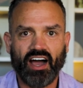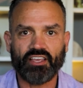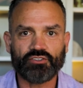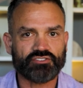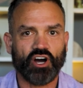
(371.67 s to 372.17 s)
I
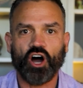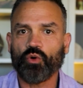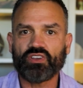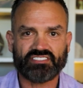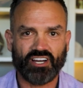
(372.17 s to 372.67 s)
used to
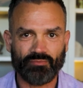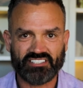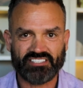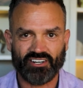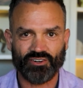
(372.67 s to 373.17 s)
always tell my
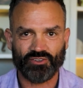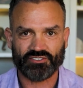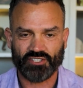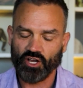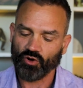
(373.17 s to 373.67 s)

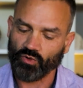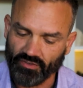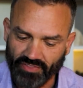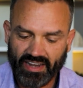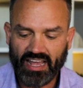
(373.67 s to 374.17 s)
shareholders, well,
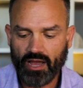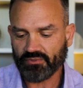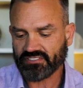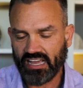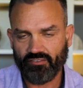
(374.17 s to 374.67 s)
if that
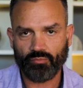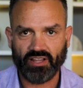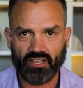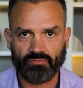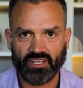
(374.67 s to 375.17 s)
happens, I have a
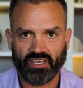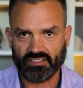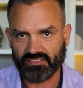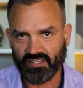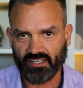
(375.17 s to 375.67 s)
plan B, and
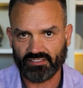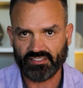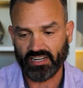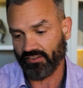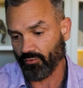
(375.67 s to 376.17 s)
it's this,
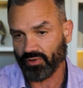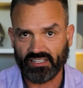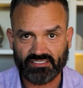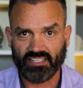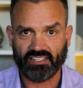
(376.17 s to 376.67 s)
and I have a
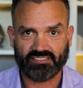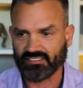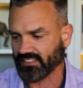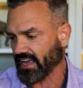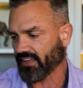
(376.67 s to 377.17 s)
plan C, and it's
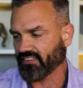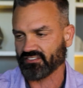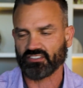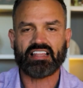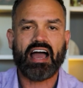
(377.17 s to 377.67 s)
this, and I had
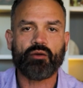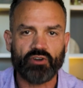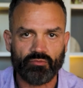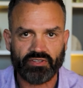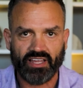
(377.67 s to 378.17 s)
these
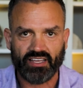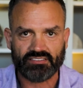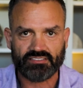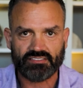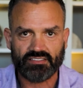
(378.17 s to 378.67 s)
elaborate
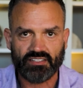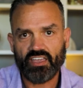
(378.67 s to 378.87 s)
plans.